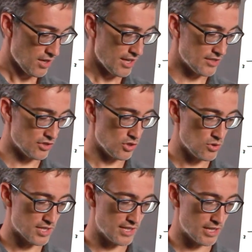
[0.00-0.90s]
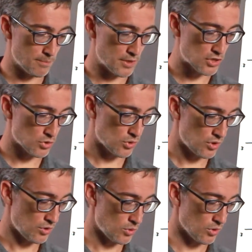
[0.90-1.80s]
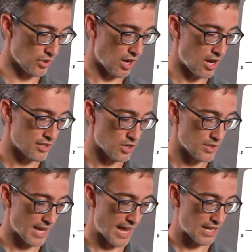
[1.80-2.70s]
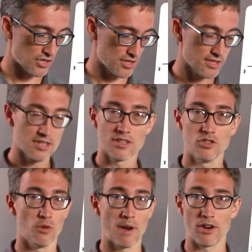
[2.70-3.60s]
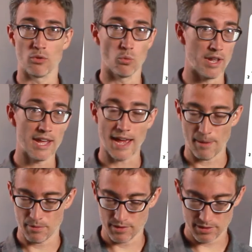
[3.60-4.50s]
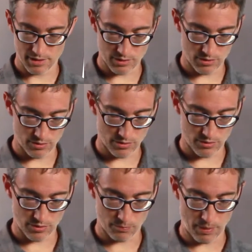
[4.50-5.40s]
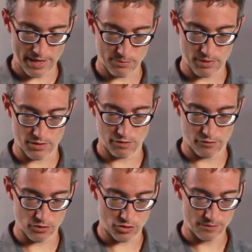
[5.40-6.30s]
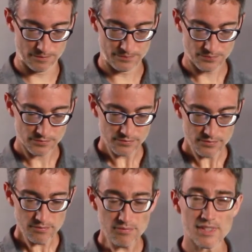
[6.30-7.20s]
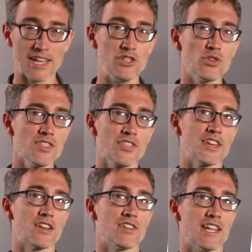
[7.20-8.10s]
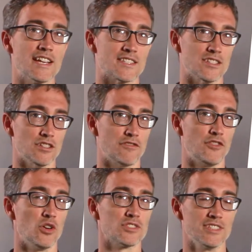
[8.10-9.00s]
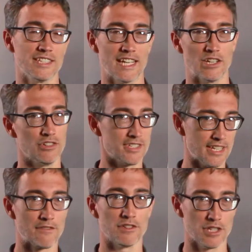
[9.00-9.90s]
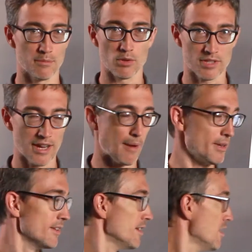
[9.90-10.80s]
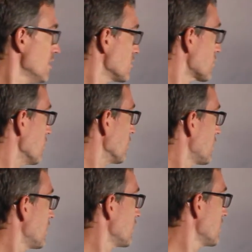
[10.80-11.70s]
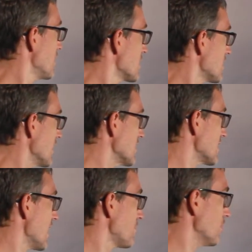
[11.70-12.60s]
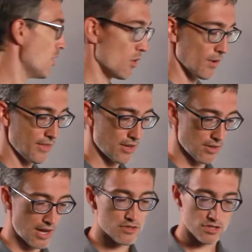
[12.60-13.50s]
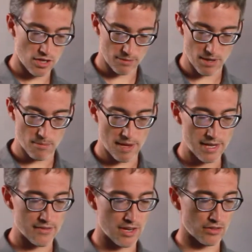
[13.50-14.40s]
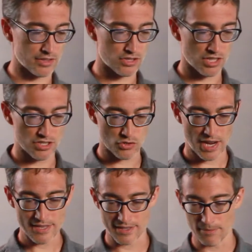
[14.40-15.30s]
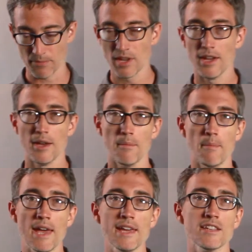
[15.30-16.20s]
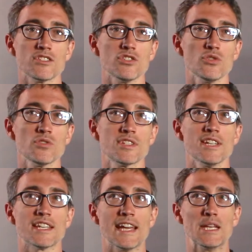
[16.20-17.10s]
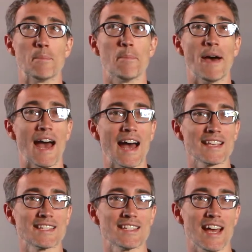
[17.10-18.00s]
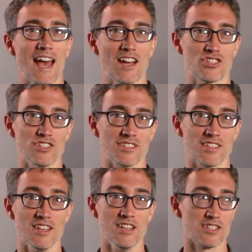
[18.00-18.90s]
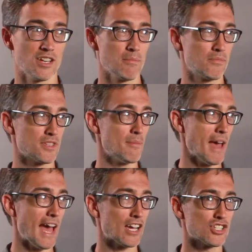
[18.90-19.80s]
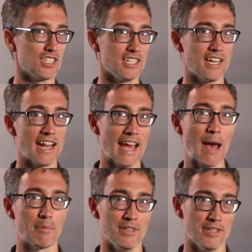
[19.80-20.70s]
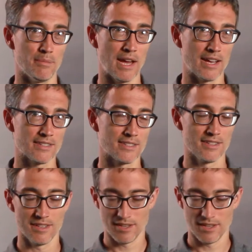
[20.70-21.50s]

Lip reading: It's used in habitual or ongoing actions, no matter when it happened, past, present, or future. And you can think of it as the default negator. It's definitely the most common. So here is an example. Oh, and then I'll just talk about may and then I'll contrast them. May is used to negate past actions. Some action did not happen in the past.